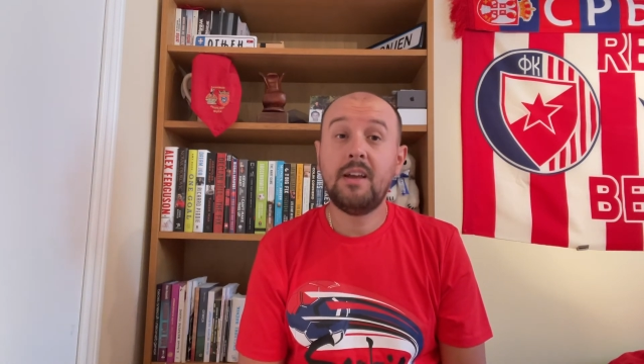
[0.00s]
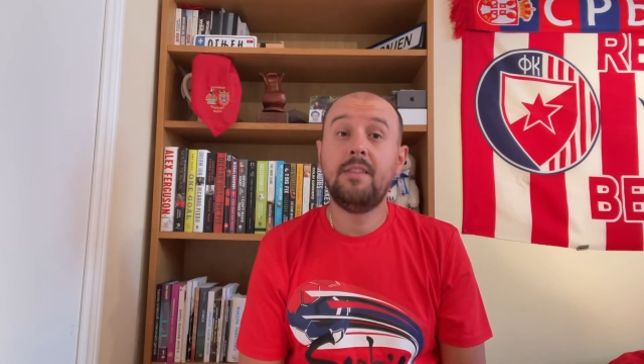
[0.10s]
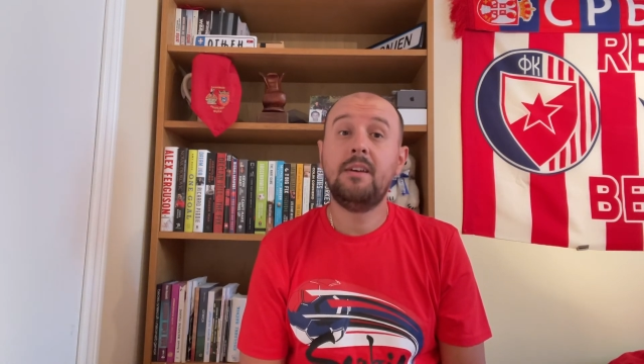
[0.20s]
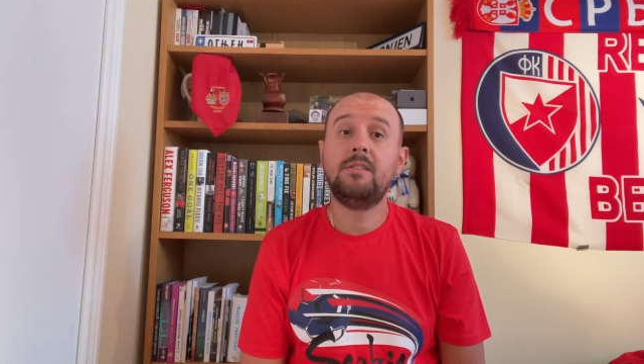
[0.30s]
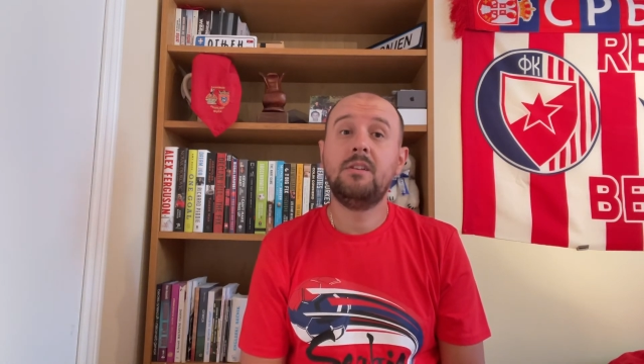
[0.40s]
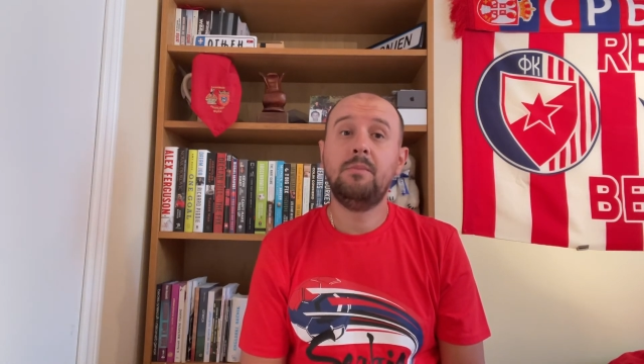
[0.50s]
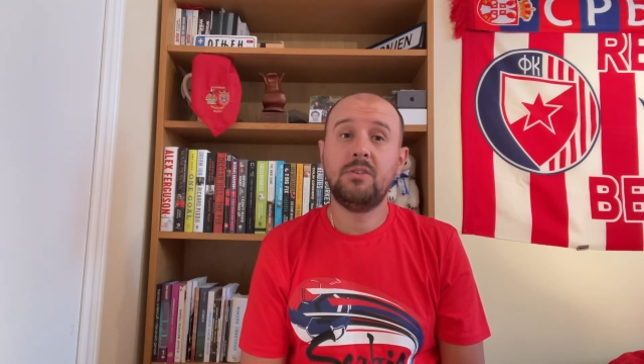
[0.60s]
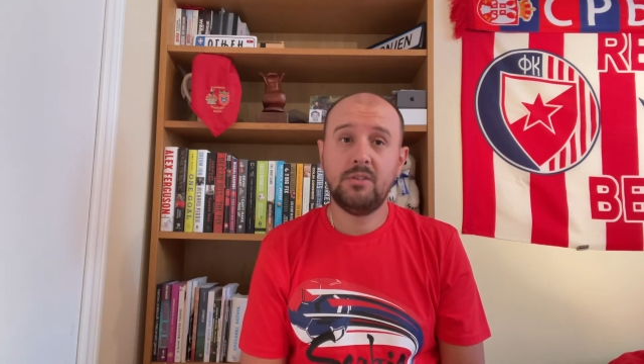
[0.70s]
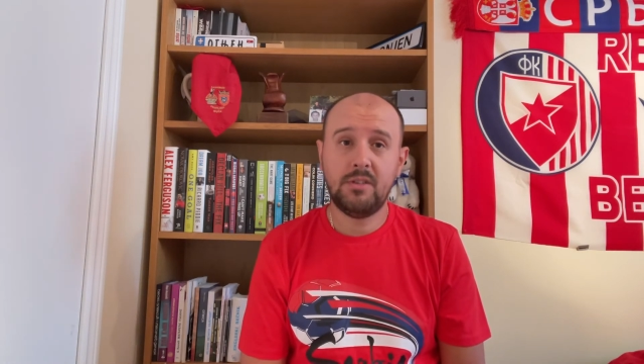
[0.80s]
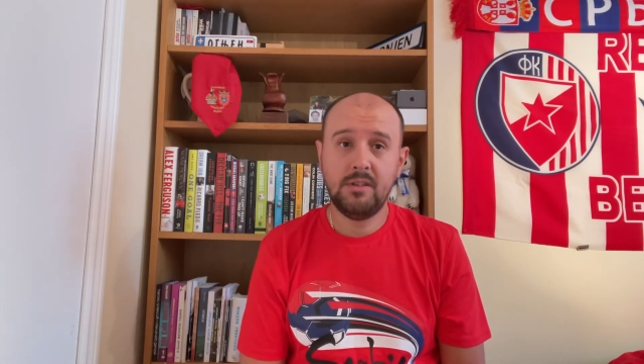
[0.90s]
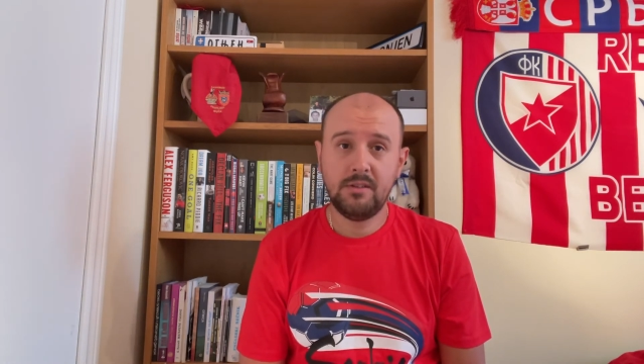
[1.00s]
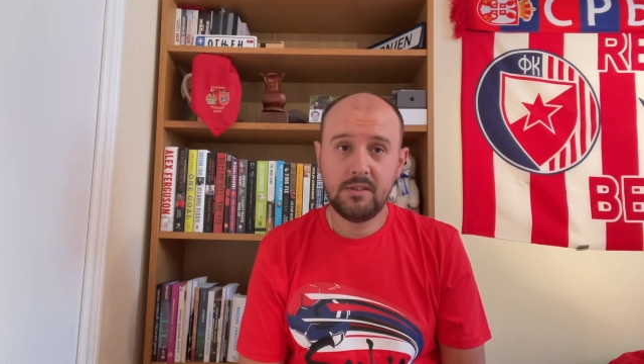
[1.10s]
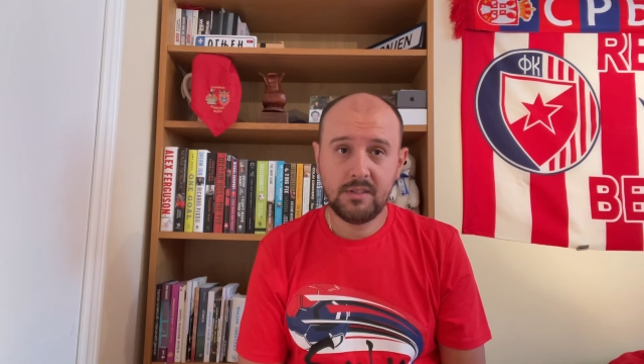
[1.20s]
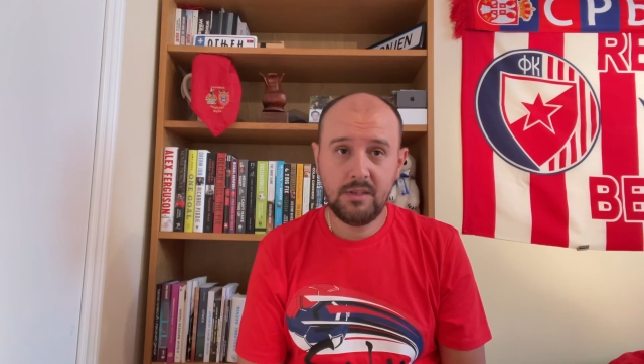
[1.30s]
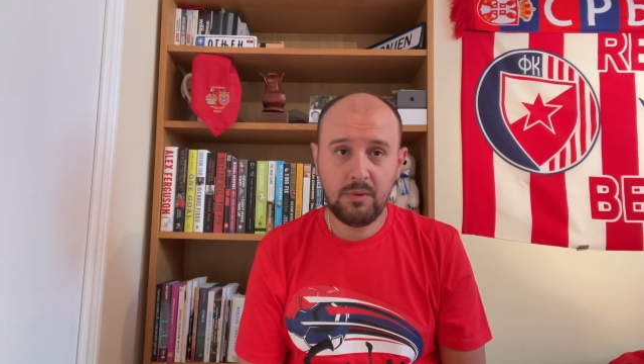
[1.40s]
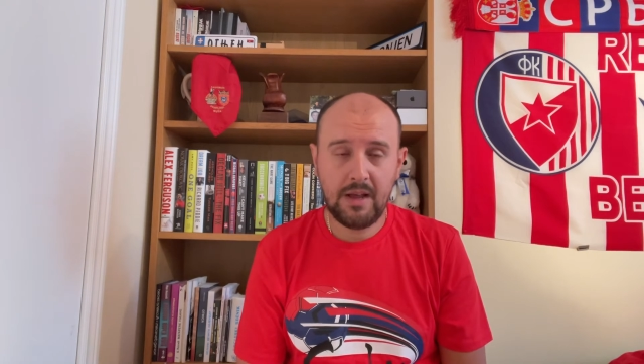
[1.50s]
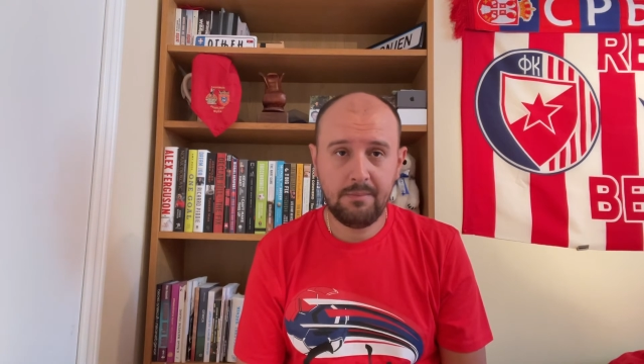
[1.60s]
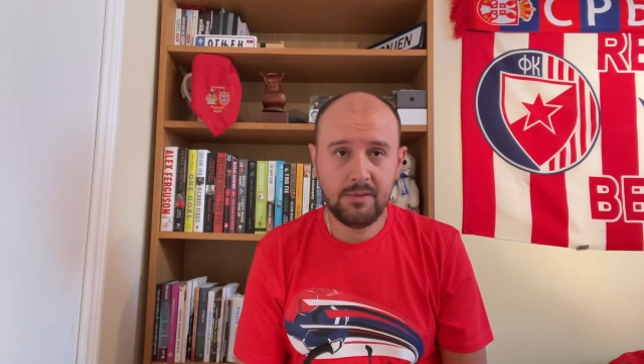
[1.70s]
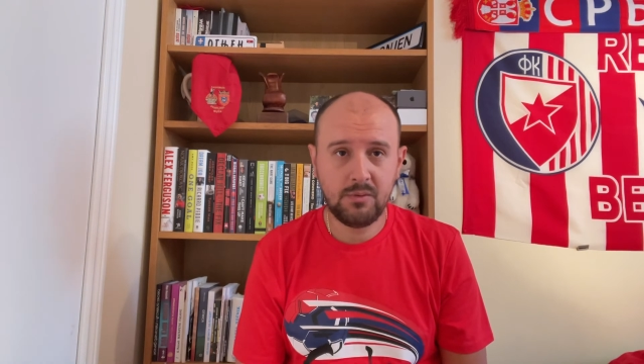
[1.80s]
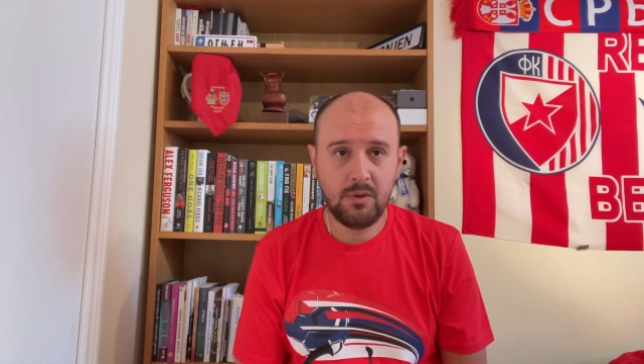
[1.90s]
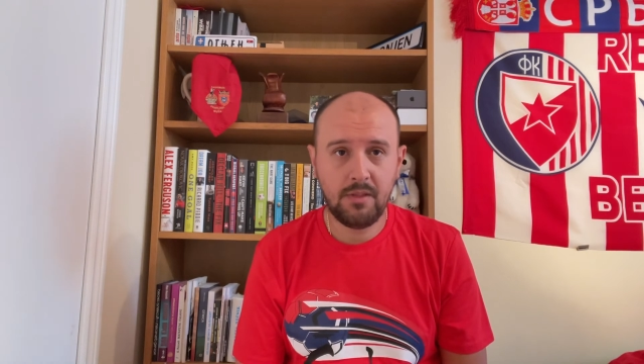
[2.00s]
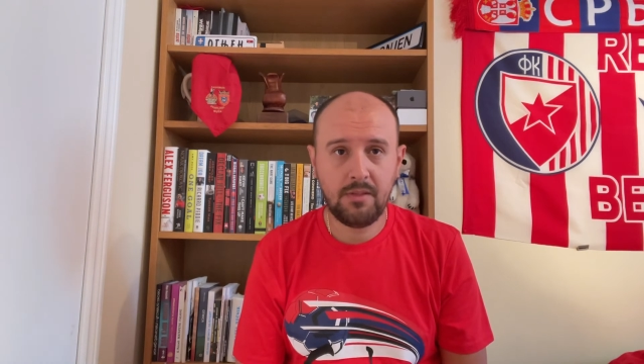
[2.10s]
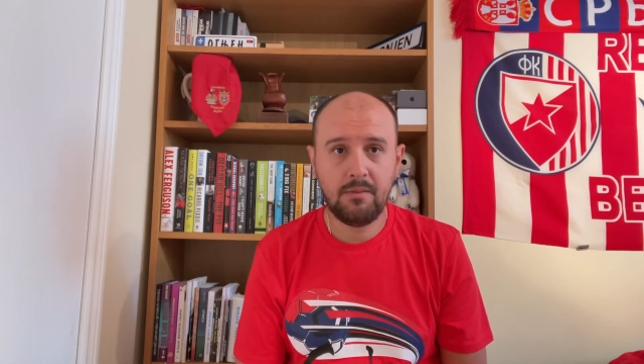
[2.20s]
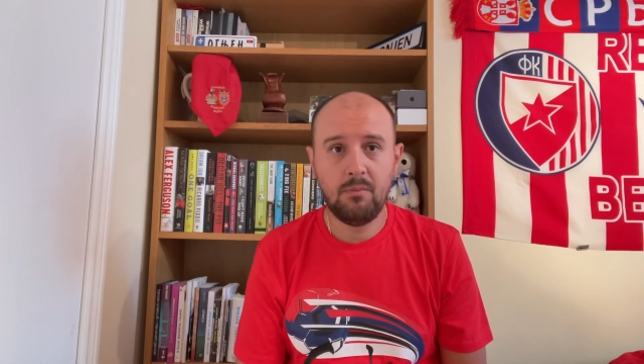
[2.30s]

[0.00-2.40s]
I think it's going to be interesting to see what happens with